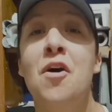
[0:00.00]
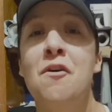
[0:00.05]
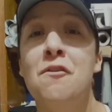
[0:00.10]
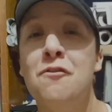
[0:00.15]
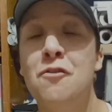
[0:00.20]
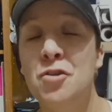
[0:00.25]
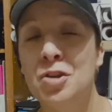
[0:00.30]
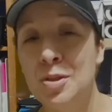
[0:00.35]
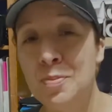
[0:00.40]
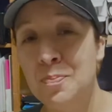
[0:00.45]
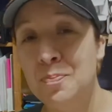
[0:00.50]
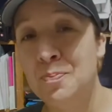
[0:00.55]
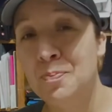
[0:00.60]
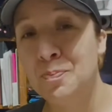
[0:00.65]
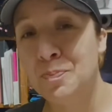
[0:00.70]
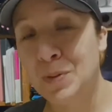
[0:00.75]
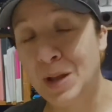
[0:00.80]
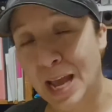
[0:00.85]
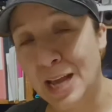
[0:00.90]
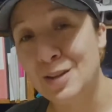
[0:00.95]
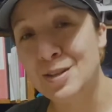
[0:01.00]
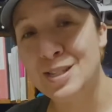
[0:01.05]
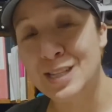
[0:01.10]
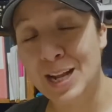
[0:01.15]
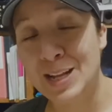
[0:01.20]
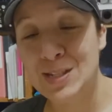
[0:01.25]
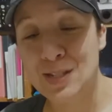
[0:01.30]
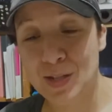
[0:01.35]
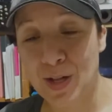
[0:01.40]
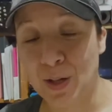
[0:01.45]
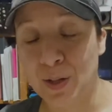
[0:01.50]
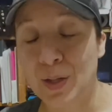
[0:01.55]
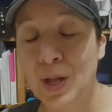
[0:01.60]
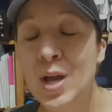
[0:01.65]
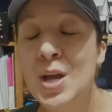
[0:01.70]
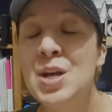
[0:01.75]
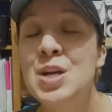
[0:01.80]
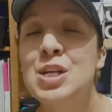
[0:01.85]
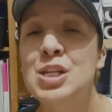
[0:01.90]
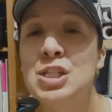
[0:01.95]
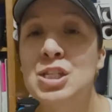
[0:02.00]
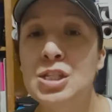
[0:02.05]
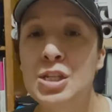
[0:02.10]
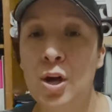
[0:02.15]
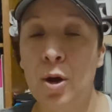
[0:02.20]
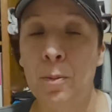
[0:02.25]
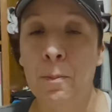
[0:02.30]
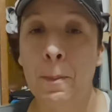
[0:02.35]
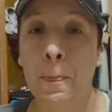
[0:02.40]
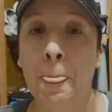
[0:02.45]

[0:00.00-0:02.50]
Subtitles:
for the candles that I sell. So